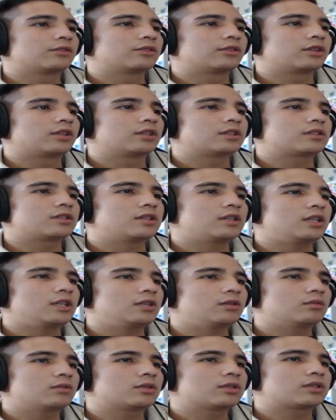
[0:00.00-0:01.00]
This
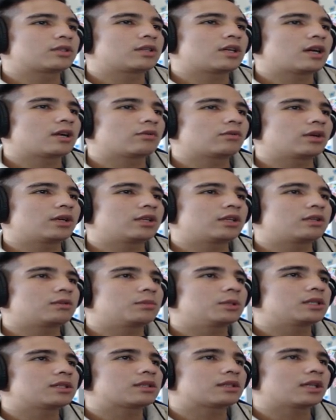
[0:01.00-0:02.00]
knee was not ready to
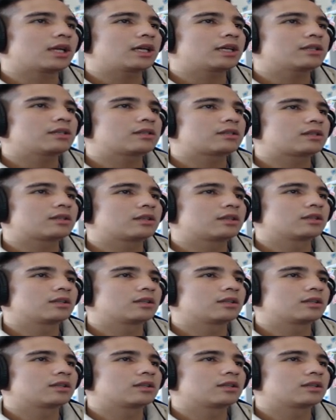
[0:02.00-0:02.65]
be sliced,